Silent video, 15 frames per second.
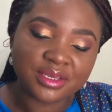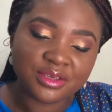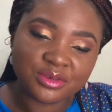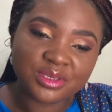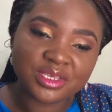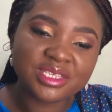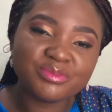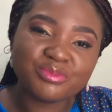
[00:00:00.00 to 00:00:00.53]

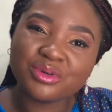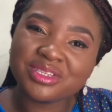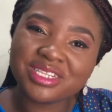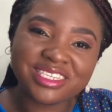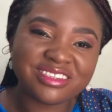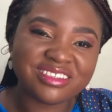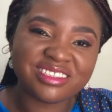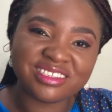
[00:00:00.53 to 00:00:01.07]
It's
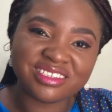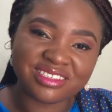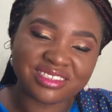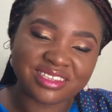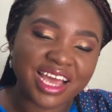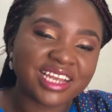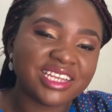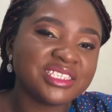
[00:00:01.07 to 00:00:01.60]
boldly written
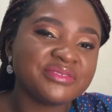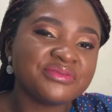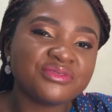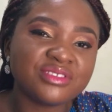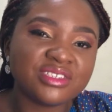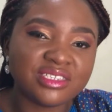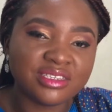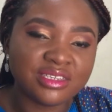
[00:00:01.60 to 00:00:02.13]
and it's
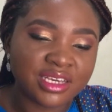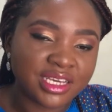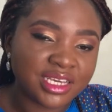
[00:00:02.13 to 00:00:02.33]
free.